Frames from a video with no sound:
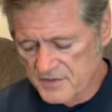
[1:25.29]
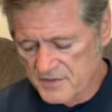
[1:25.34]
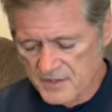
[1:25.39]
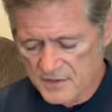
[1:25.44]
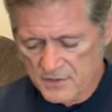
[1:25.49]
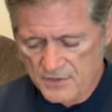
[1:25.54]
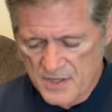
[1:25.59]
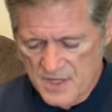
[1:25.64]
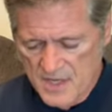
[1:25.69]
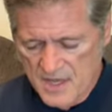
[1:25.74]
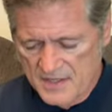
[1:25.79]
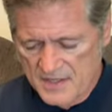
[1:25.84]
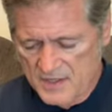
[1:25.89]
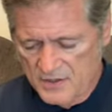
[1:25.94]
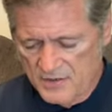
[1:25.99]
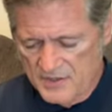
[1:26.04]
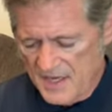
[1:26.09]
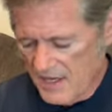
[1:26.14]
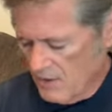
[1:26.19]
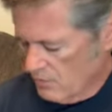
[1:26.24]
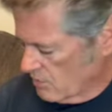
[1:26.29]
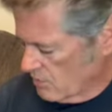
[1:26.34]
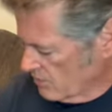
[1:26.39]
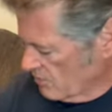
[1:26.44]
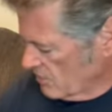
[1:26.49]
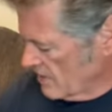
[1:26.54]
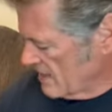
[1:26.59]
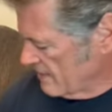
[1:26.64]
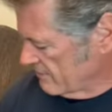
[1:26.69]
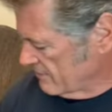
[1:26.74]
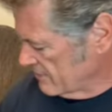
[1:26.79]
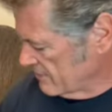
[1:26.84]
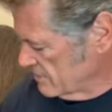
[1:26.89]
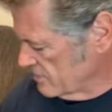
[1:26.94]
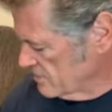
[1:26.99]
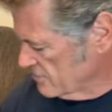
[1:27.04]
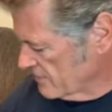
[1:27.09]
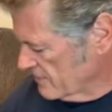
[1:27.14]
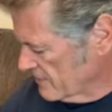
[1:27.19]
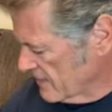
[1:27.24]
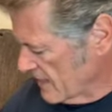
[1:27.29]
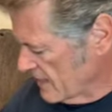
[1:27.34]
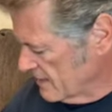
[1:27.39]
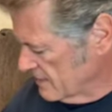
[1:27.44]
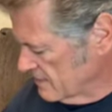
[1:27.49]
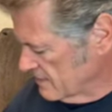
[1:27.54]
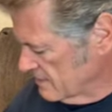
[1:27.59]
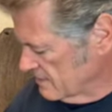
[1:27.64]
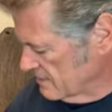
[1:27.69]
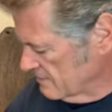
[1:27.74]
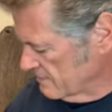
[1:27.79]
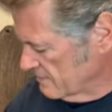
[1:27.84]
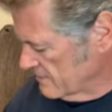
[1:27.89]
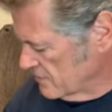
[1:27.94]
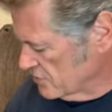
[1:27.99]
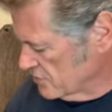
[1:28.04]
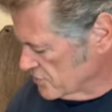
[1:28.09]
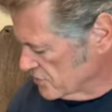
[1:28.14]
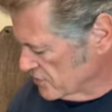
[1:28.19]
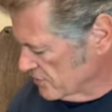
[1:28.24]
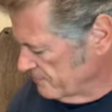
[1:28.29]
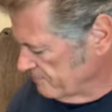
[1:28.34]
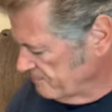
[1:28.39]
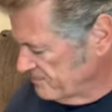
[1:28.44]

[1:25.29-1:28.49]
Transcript: So no doubt we will have a use for that in the future.